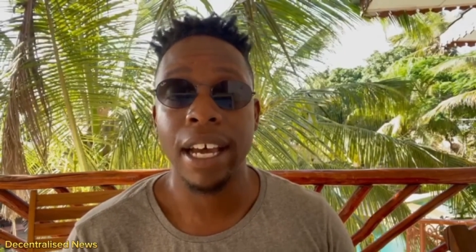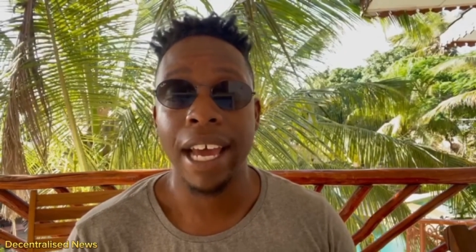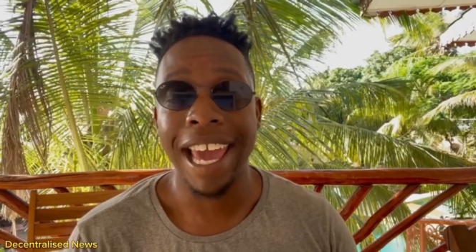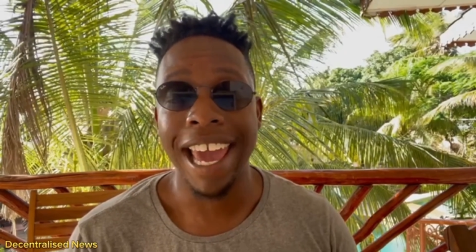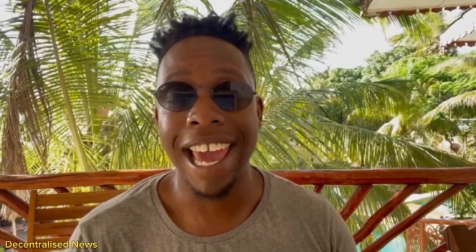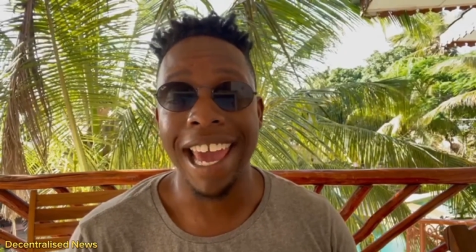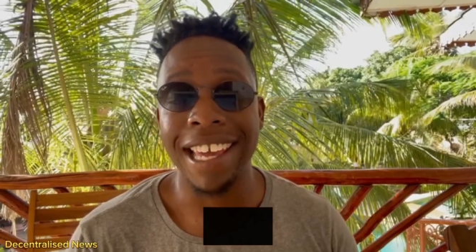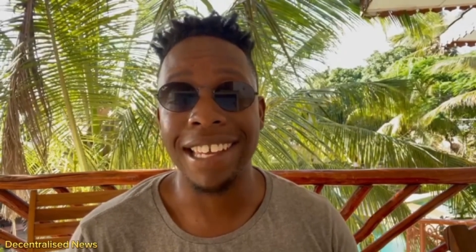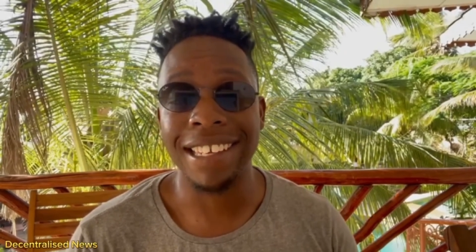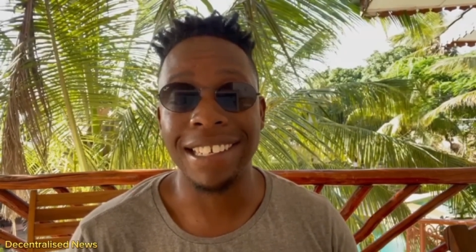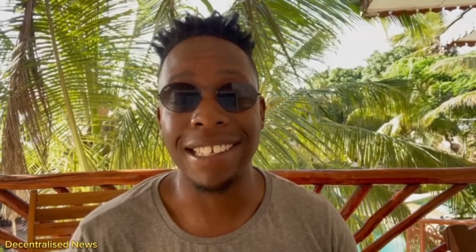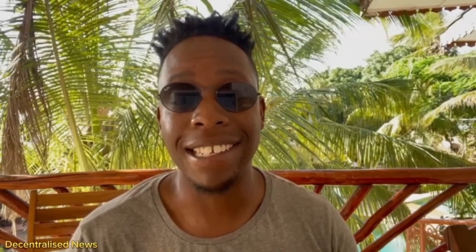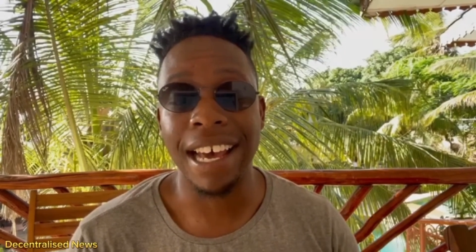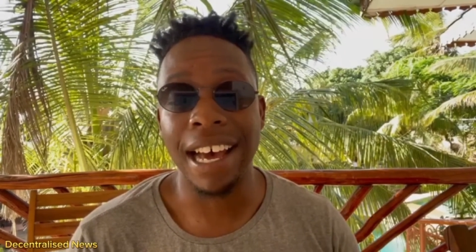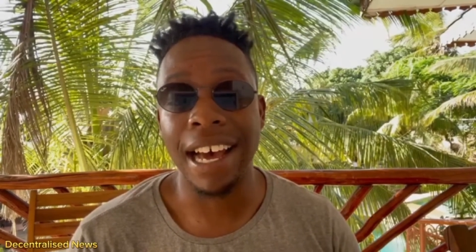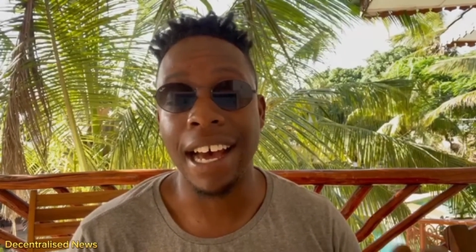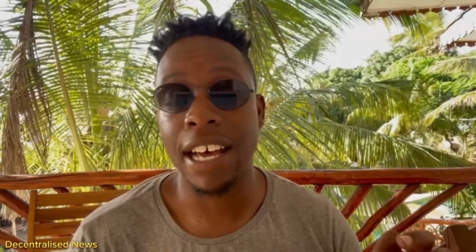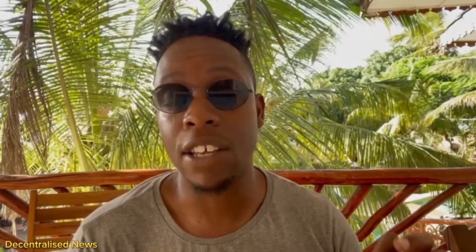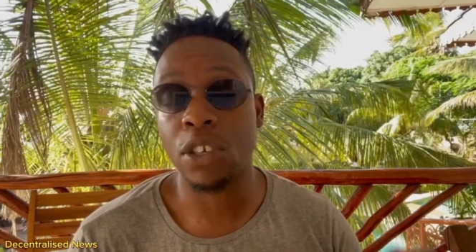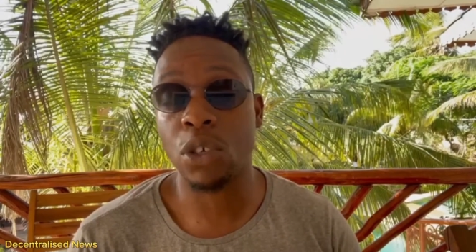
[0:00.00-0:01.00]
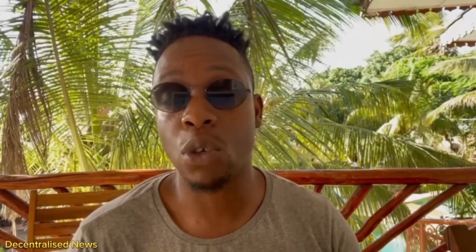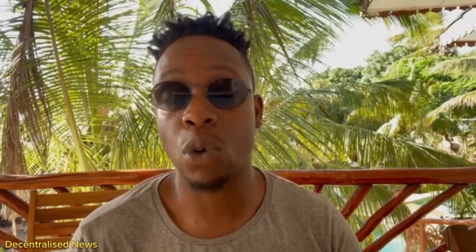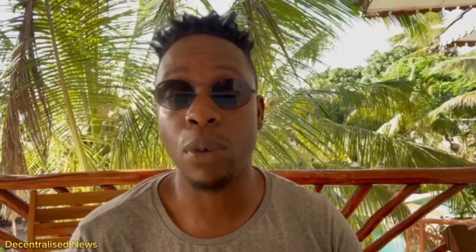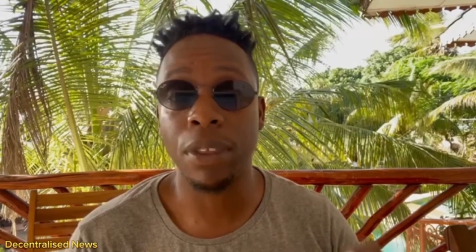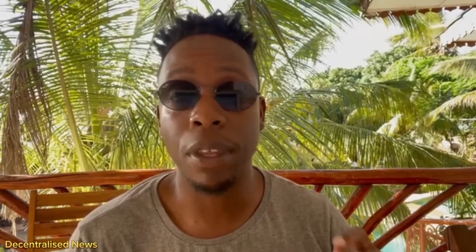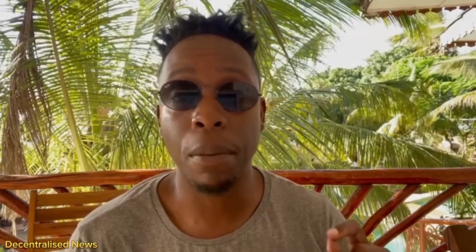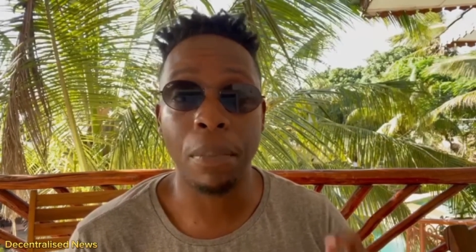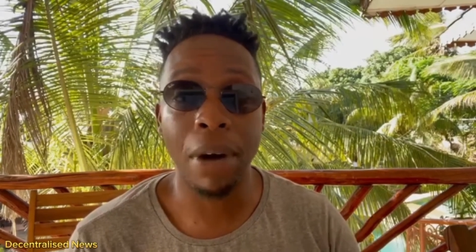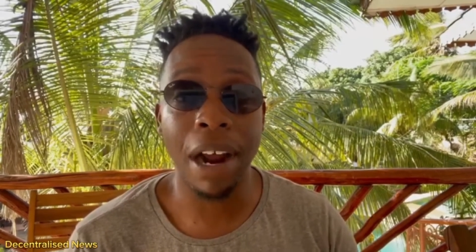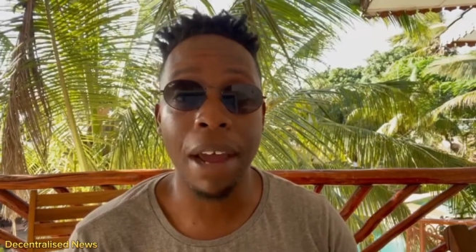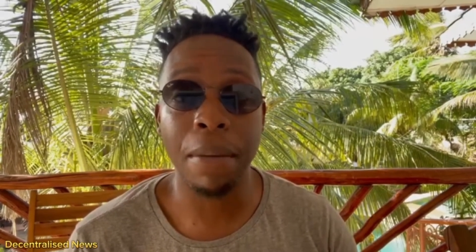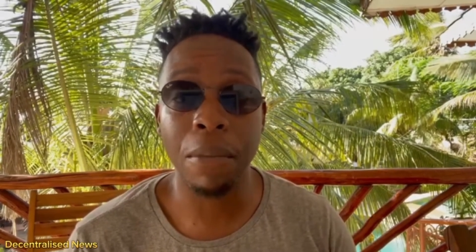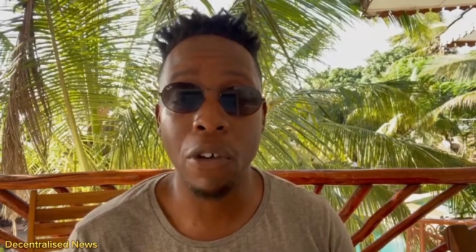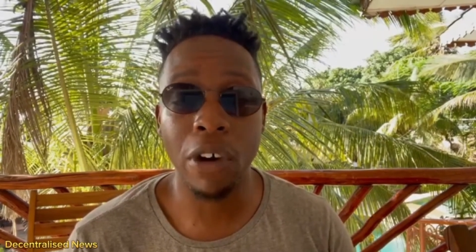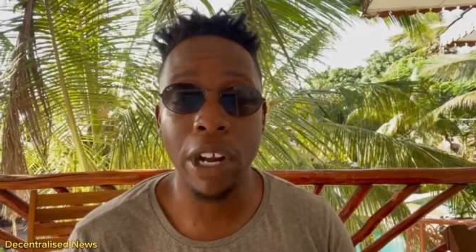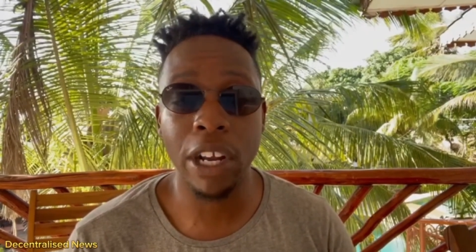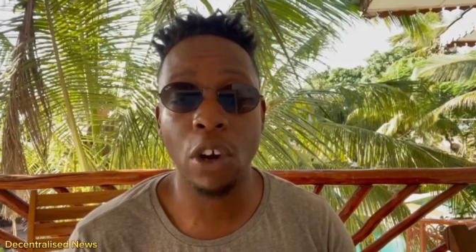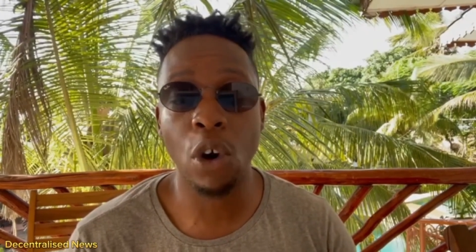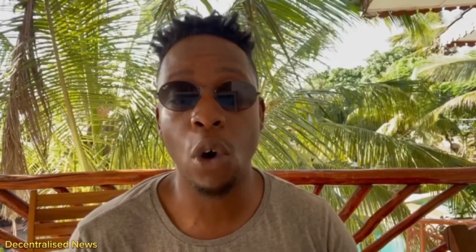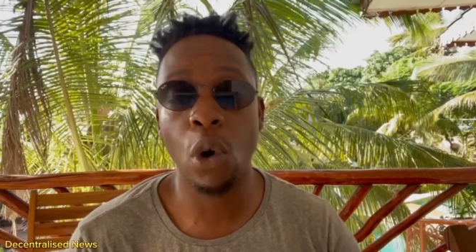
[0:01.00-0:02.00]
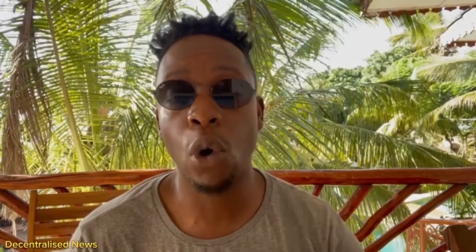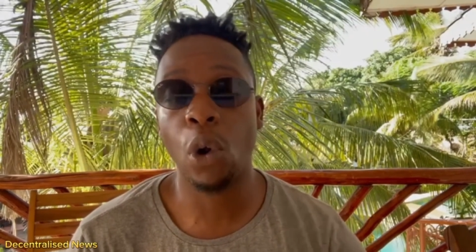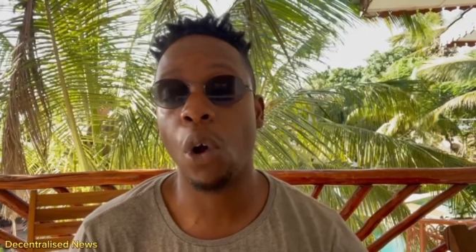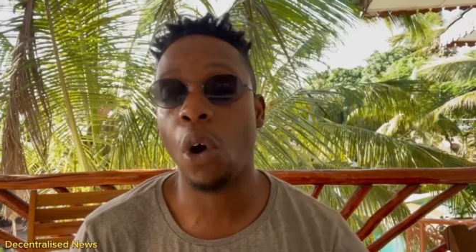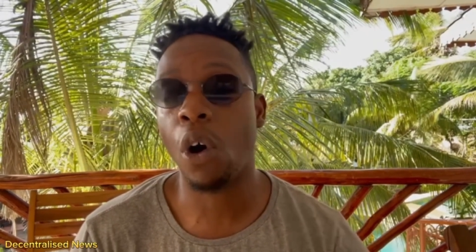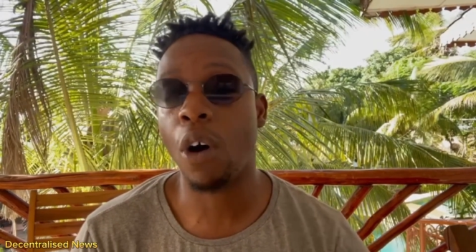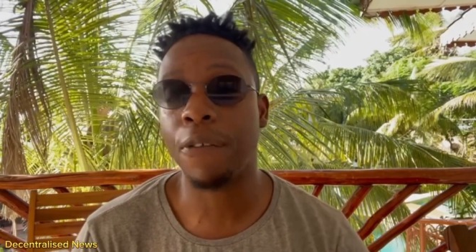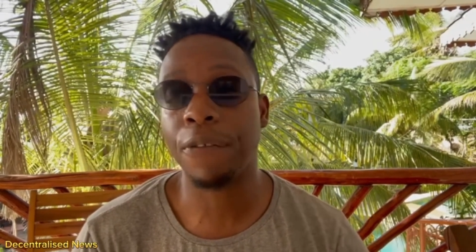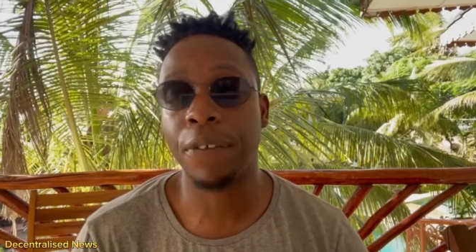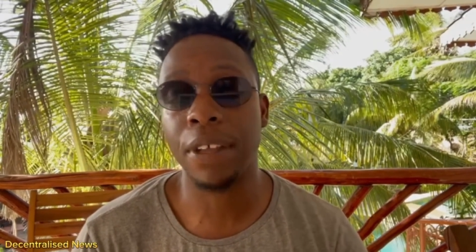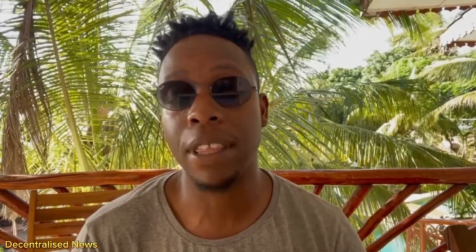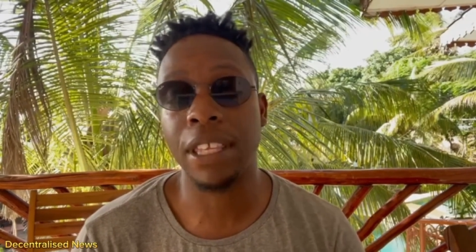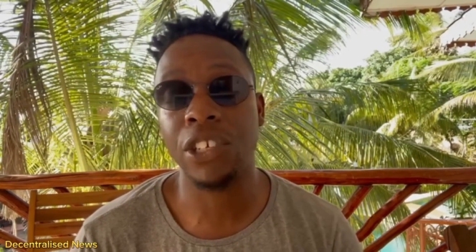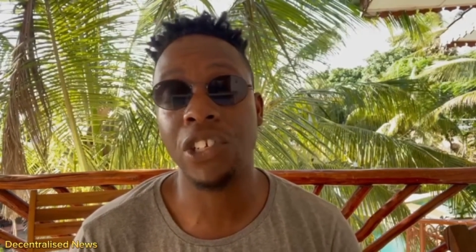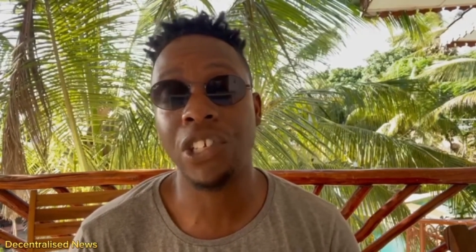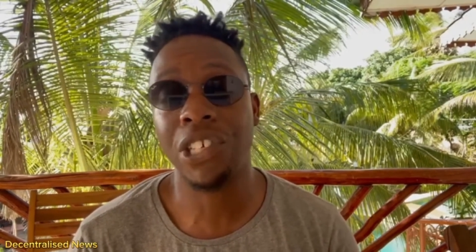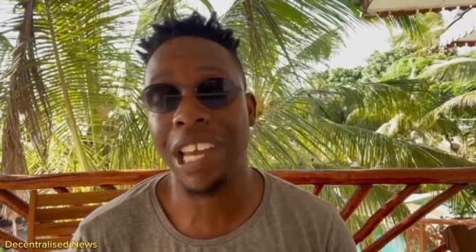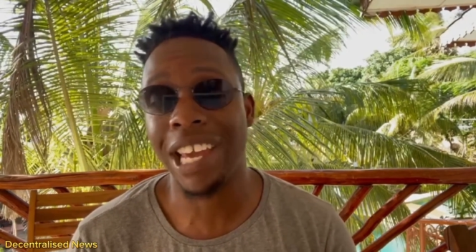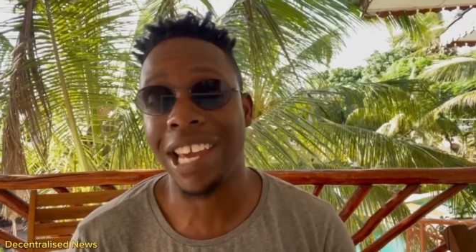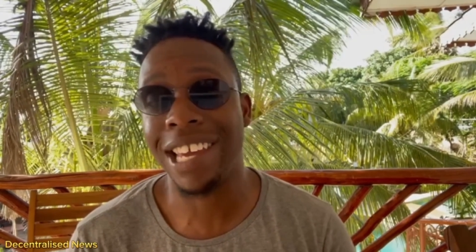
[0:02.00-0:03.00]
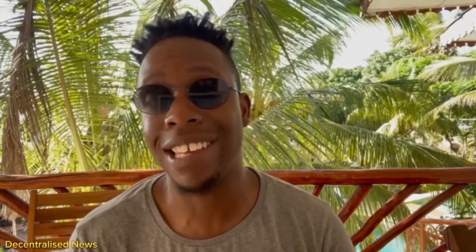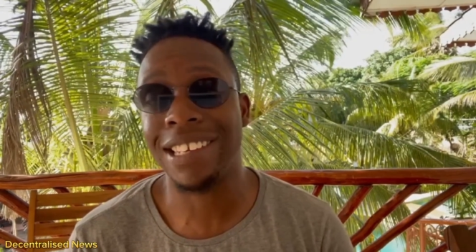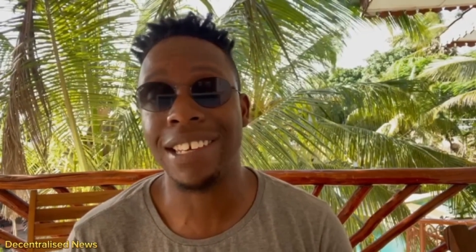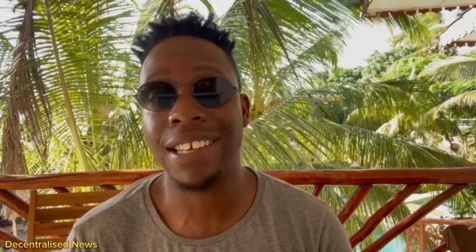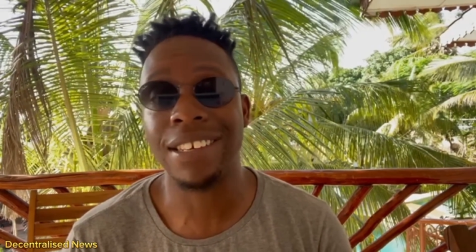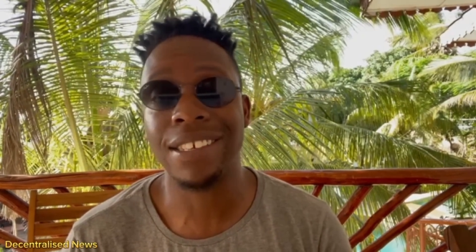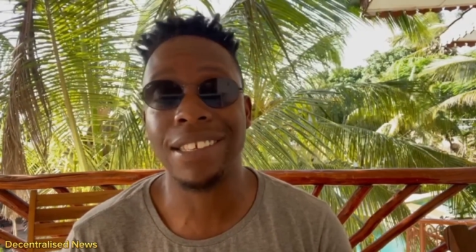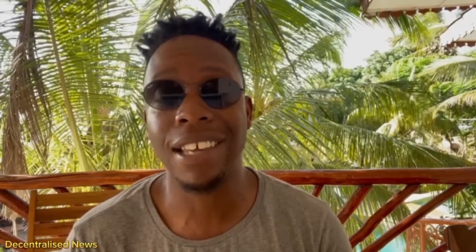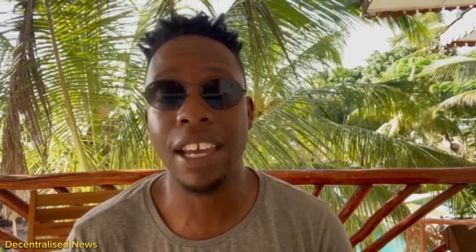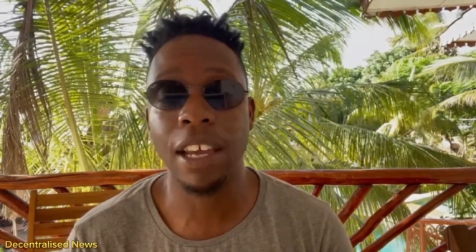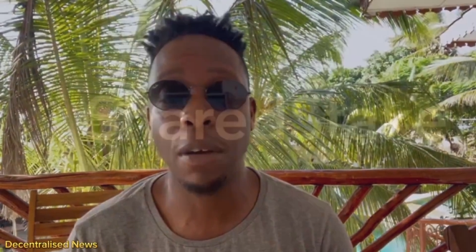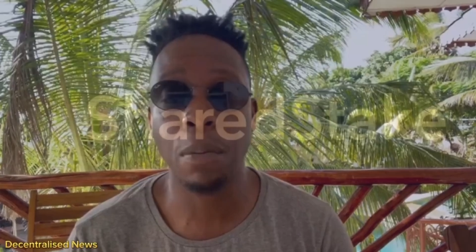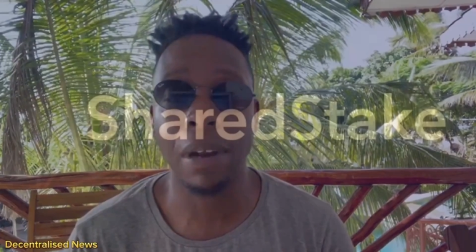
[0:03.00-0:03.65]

And uh, so the primary goal of the SharedStake